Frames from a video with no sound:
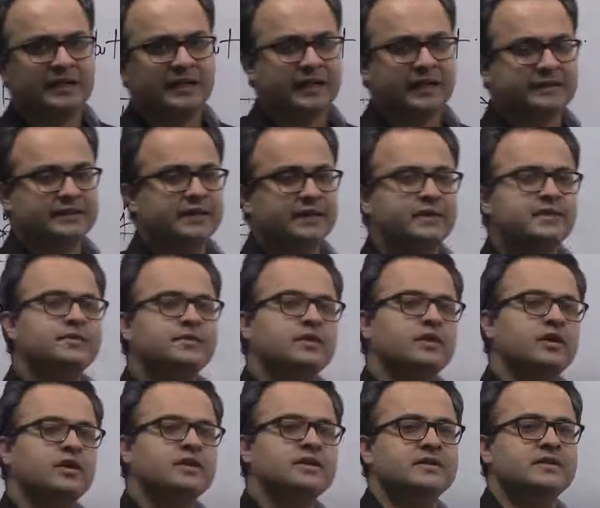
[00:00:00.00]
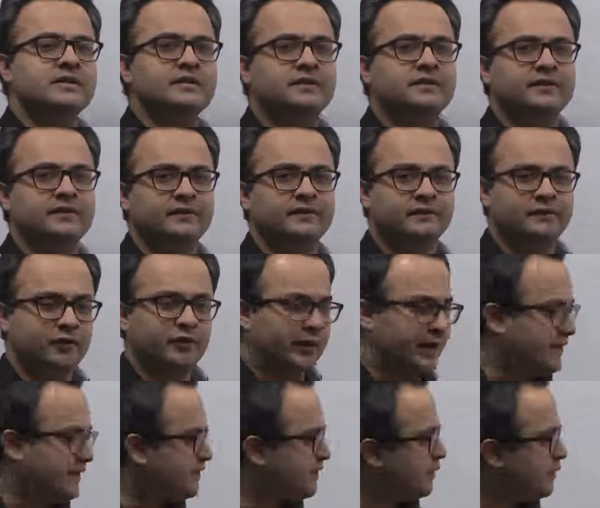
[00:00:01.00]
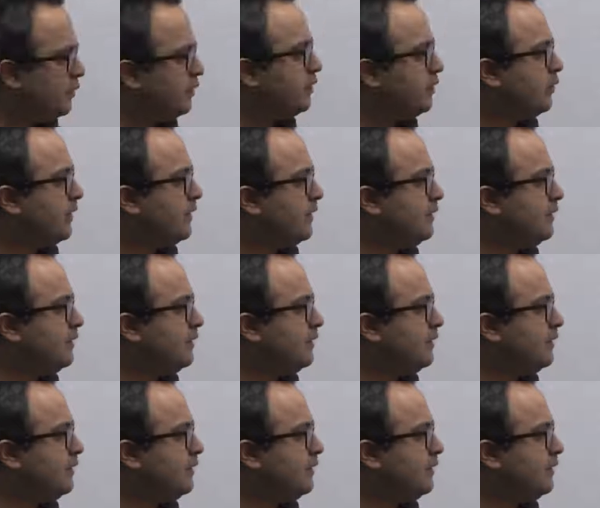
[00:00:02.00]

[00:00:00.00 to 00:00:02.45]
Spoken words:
And that is because for x equal to 1,